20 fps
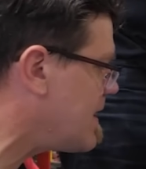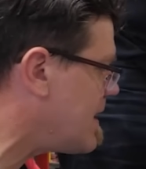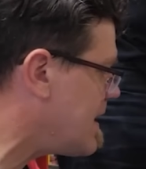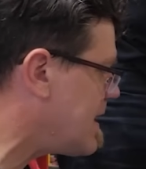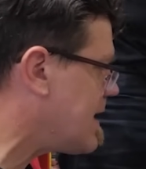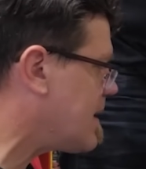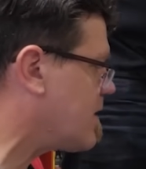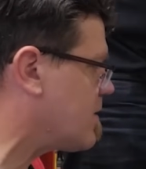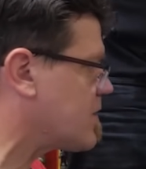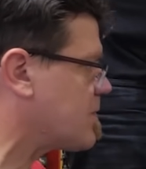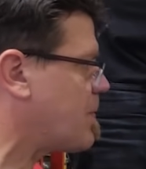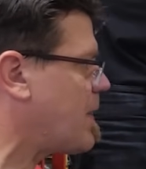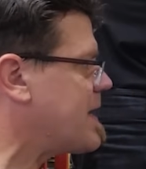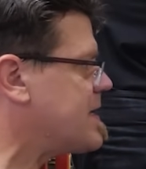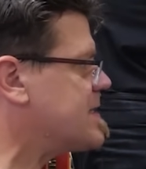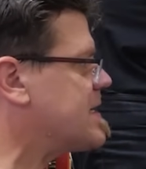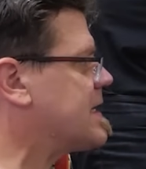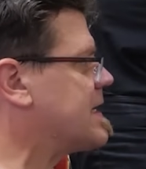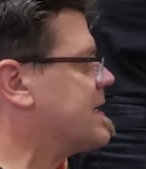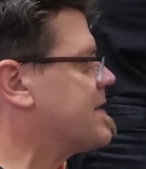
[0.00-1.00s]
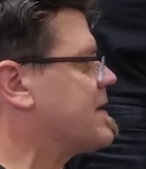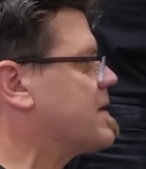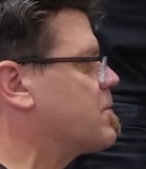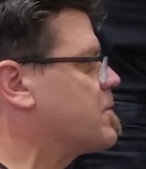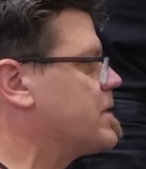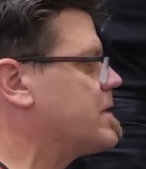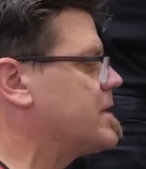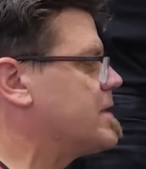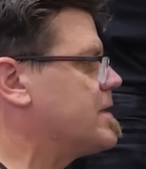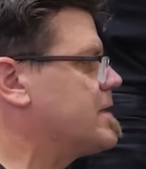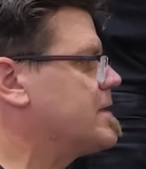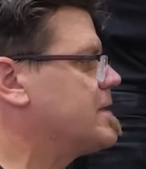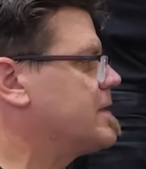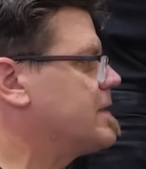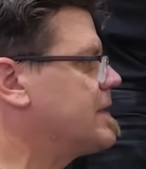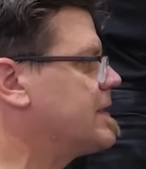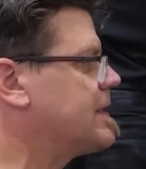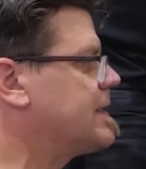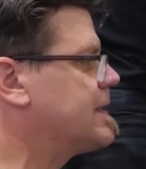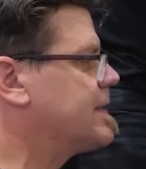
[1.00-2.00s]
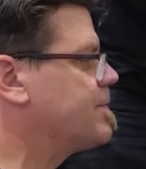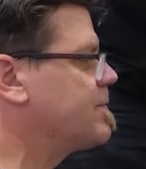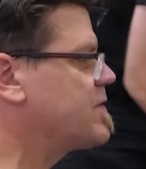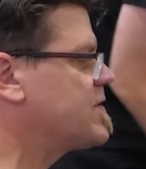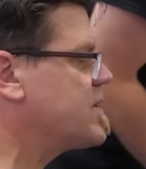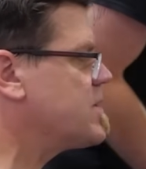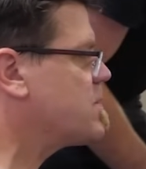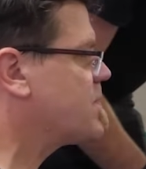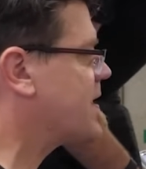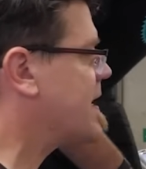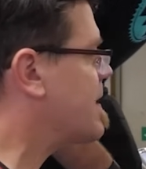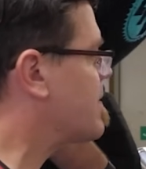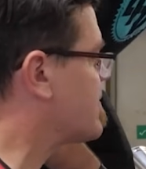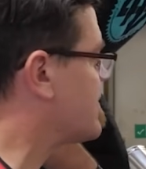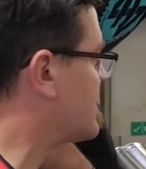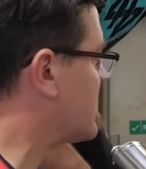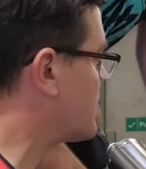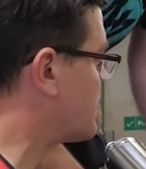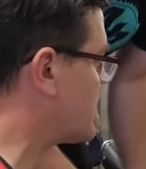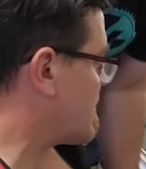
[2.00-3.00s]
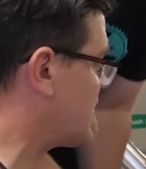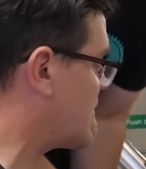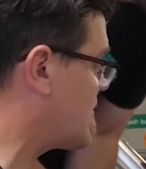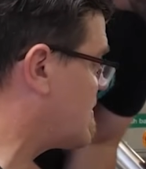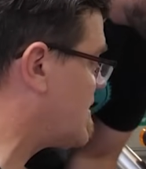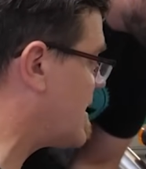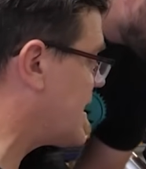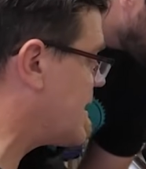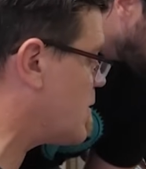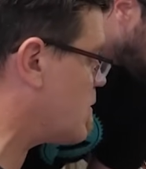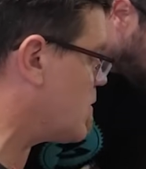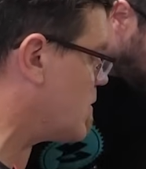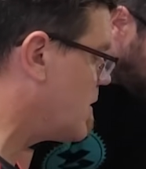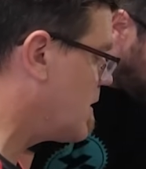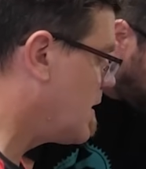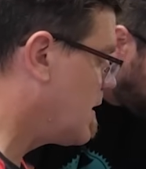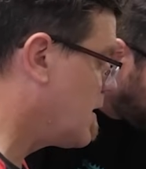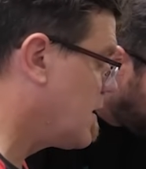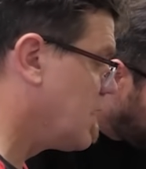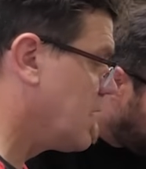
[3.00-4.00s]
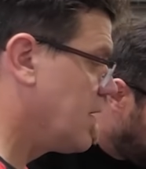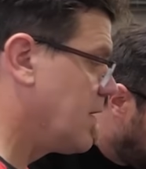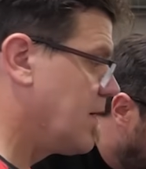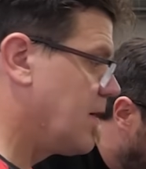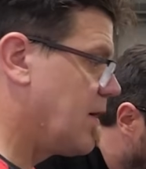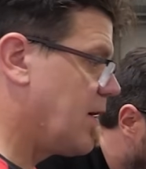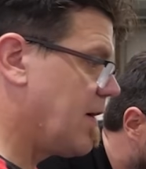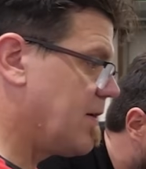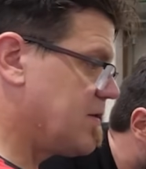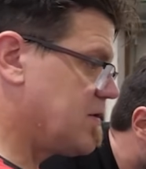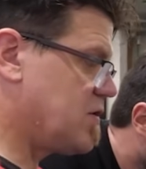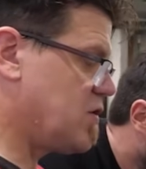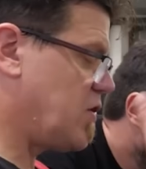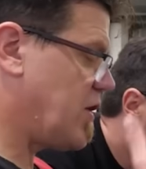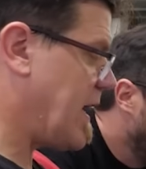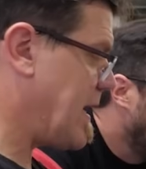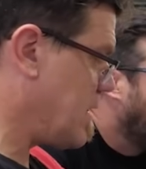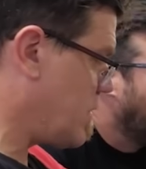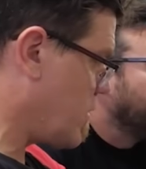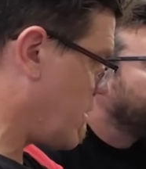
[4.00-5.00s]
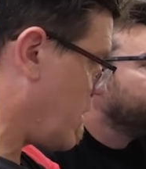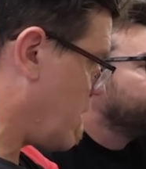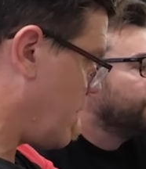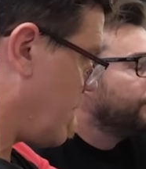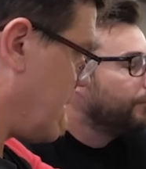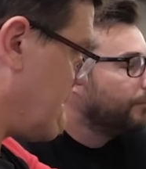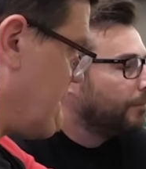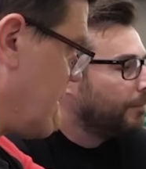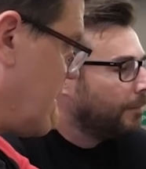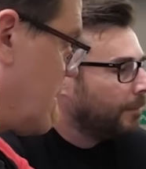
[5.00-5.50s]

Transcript: year, because basically they were 2000. They were steel. Changeover, right. So